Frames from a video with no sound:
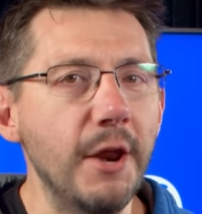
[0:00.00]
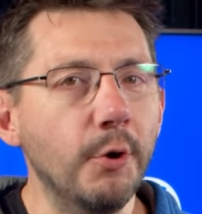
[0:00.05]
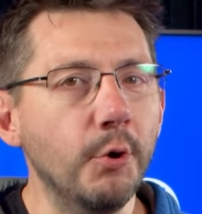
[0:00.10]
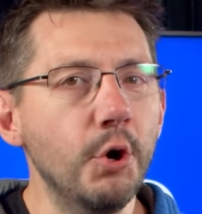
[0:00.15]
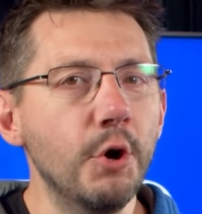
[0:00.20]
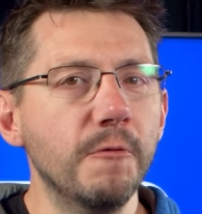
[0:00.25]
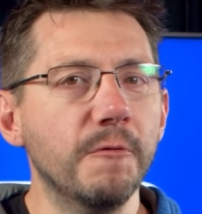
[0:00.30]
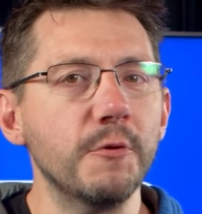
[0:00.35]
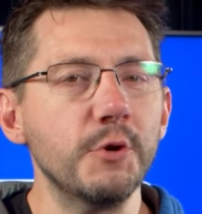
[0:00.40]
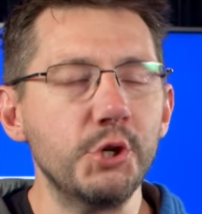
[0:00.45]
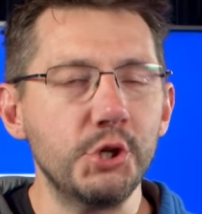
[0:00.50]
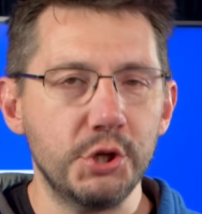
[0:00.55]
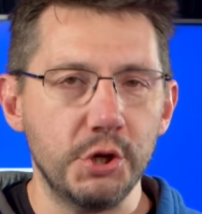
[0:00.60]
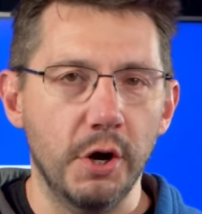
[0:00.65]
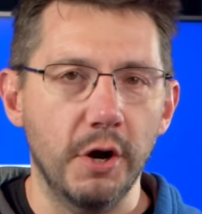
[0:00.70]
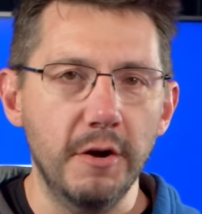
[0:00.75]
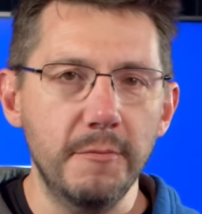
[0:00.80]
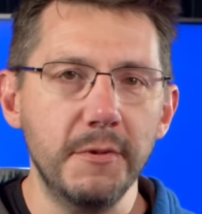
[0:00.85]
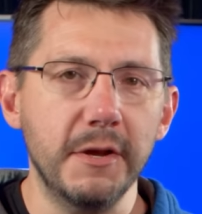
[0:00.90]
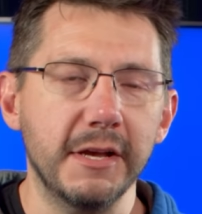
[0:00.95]
I don't know for
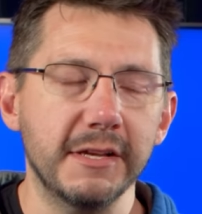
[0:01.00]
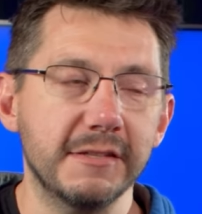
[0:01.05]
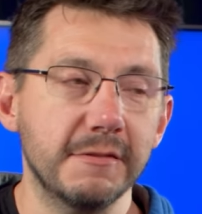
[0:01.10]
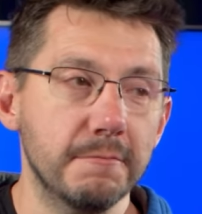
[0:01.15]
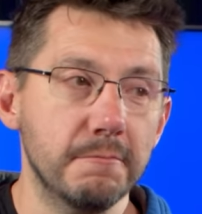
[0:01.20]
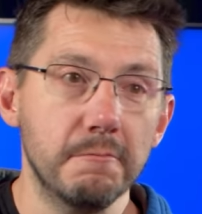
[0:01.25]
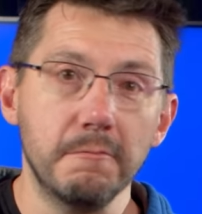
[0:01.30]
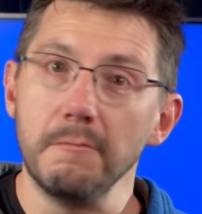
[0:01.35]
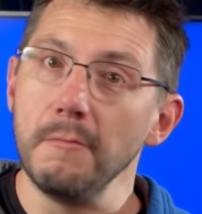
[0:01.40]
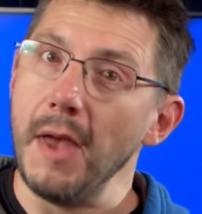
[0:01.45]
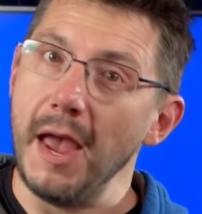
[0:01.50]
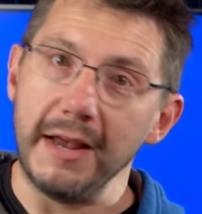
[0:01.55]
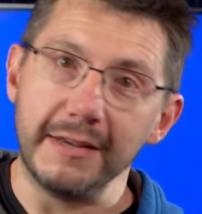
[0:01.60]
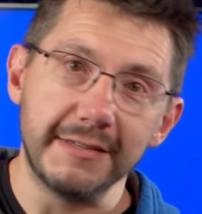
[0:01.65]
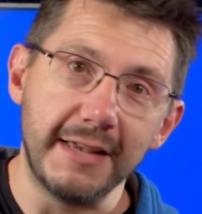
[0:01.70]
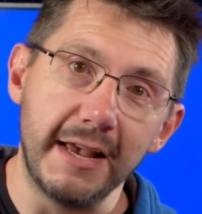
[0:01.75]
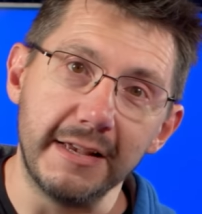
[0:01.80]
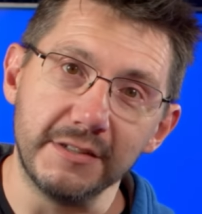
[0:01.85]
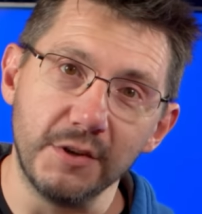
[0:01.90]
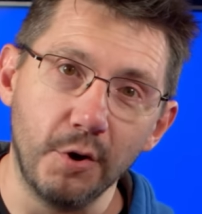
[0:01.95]
sure because
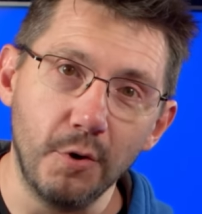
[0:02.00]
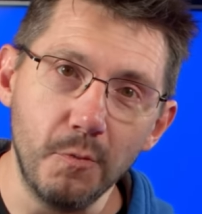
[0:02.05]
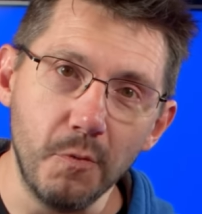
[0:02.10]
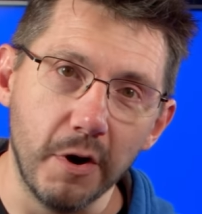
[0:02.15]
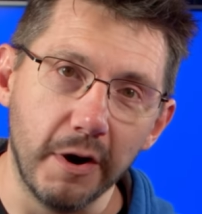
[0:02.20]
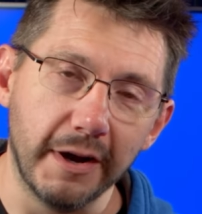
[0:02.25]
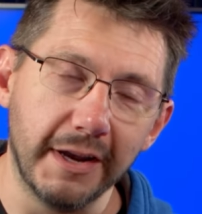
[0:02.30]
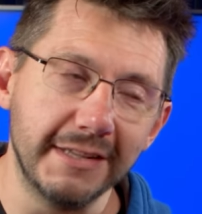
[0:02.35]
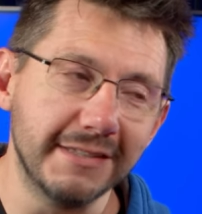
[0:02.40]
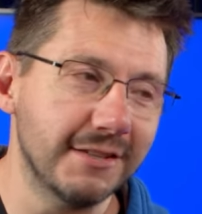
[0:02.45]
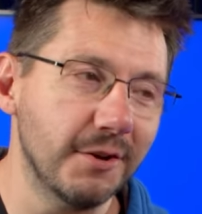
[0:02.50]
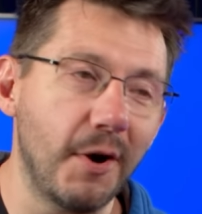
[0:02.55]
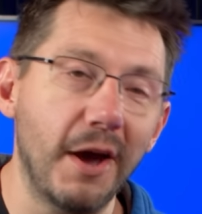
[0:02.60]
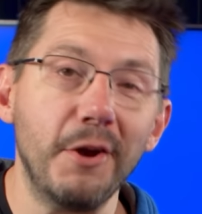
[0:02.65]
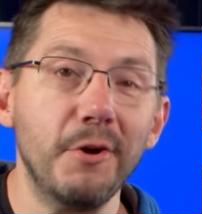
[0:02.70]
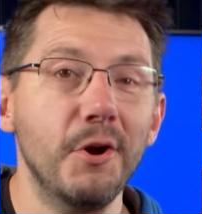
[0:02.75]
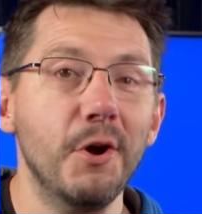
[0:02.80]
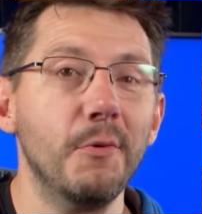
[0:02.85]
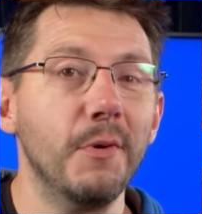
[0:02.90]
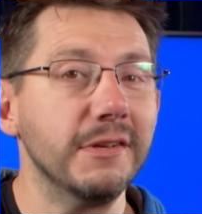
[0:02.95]
Max has homework. And so I
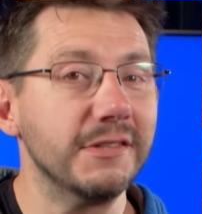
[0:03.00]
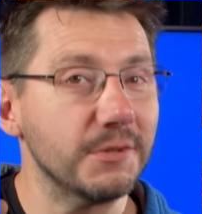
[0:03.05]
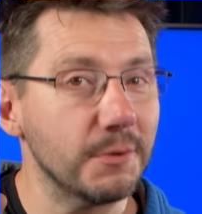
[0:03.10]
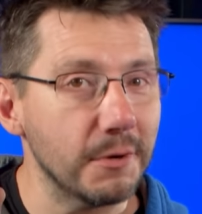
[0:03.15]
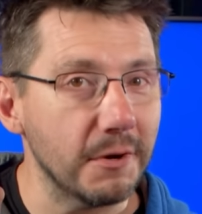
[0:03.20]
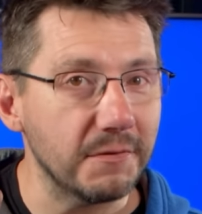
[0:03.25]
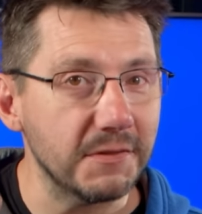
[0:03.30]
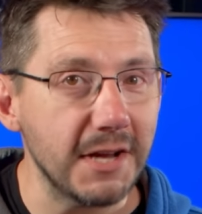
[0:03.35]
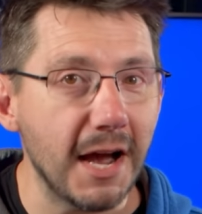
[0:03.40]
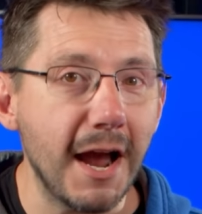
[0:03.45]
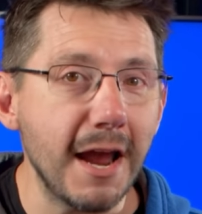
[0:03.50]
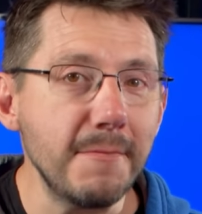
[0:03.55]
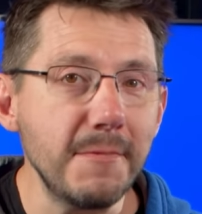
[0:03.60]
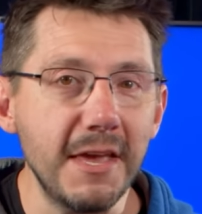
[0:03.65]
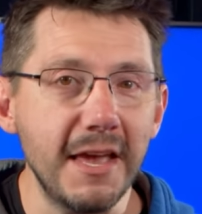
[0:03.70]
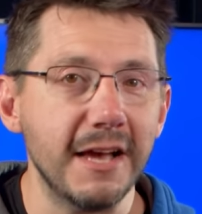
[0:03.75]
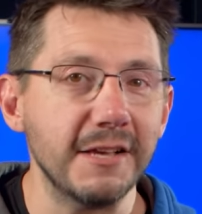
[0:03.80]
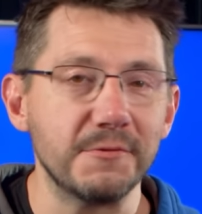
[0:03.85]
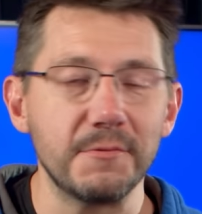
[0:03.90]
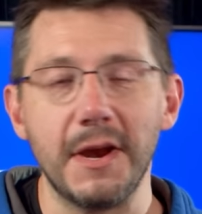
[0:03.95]
don't know what sort of time
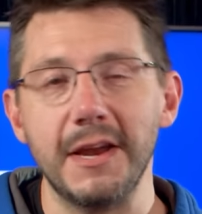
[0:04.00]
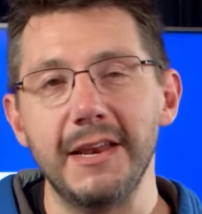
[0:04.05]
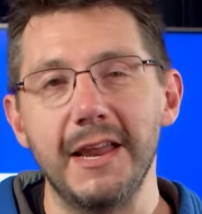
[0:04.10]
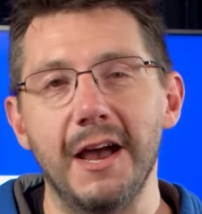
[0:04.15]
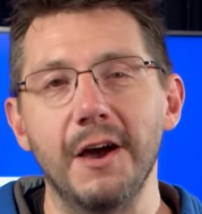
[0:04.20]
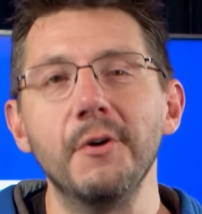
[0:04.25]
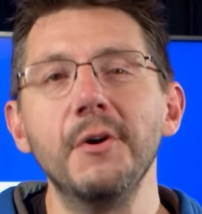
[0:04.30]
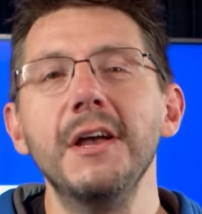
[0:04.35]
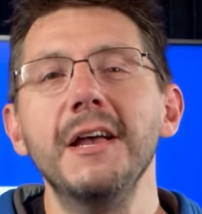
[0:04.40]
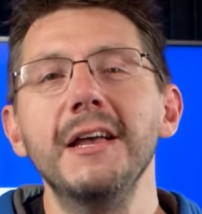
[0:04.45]
he has right now